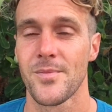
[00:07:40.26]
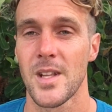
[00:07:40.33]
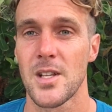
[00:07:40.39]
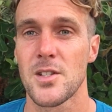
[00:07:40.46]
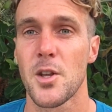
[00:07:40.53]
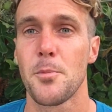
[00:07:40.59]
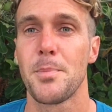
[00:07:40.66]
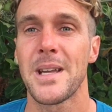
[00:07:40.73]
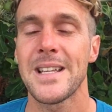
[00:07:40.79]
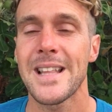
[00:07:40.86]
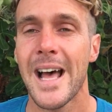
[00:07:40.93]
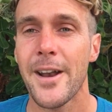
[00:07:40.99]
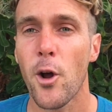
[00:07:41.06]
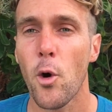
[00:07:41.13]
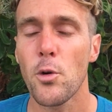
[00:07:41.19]
So be
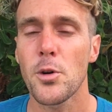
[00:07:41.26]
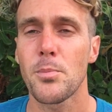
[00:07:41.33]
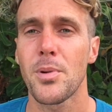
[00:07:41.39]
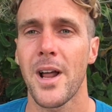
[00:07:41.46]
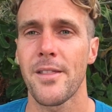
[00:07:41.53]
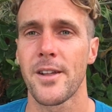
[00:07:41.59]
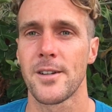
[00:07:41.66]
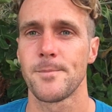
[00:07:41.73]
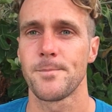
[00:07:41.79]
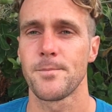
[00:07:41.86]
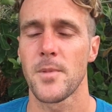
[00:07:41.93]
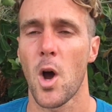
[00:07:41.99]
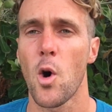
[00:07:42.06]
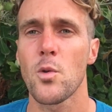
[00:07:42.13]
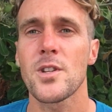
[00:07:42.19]
that older brother,
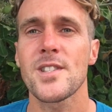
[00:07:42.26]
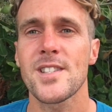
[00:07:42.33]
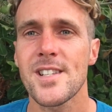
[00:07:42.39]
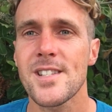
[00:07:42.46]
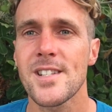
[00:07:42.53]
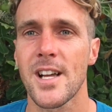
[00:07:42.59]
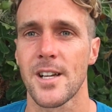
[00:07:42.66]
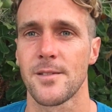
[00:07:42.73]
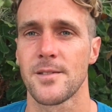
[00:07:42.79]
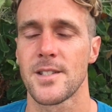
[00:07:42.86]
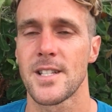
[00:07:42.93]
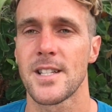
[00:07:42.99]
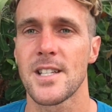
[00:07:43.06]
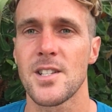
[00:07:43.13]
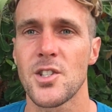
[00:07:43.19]
older sister
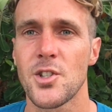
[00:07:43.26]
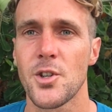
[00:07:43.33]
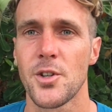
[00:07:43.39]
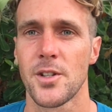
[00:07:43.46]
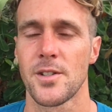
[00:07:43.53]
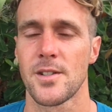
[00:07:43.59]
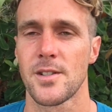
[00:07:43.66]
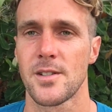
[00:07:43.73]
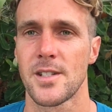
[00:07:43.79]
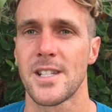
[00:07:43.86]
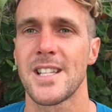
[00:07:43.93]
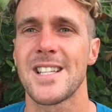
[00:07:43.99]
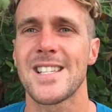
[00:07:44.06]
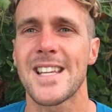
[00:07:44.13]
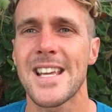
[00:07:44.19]
to these students, to
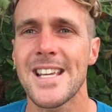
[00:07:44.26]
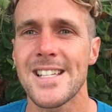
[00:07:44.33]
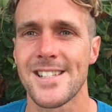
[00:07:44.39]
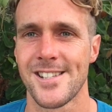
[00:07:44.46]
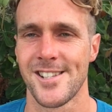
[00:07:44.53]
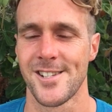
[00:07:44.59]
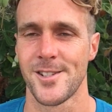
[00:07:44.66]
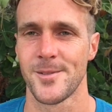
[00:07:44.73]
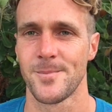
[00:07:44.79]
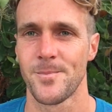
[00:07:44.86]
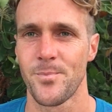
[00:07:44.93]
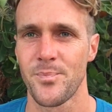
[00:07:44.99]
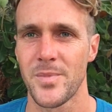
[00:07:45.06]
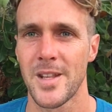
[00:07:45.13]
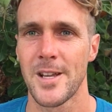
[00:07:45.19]
these kids.
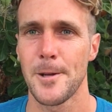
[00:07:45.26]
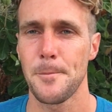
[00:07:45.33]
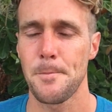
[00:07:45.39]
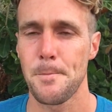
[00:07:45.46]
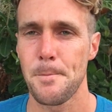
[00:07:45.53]
Yeah?